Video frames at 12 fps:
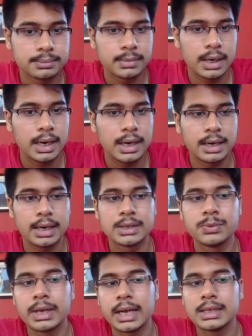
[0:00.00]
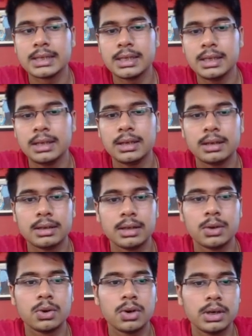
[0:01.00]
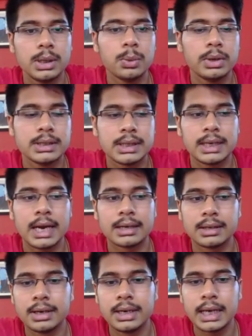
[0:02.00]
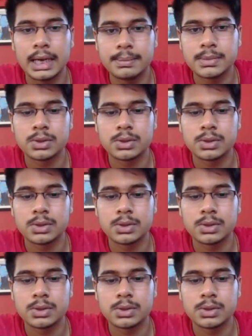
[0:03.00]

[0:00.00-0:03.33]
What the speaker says: And as we can see, the rook on e1 is attacked 3 times.